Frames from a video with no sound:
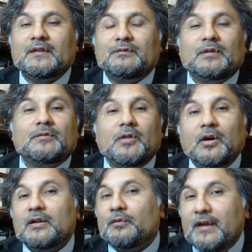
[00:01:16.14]
We have
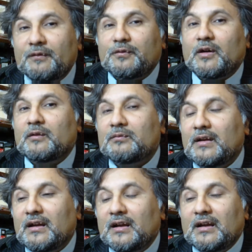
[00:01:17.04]
gone away
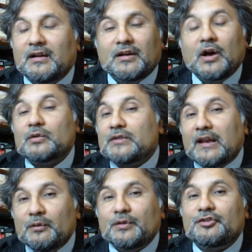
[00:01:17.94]
from now
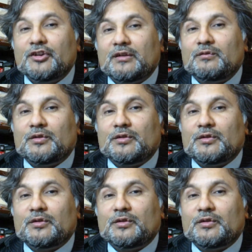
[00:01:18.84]
television,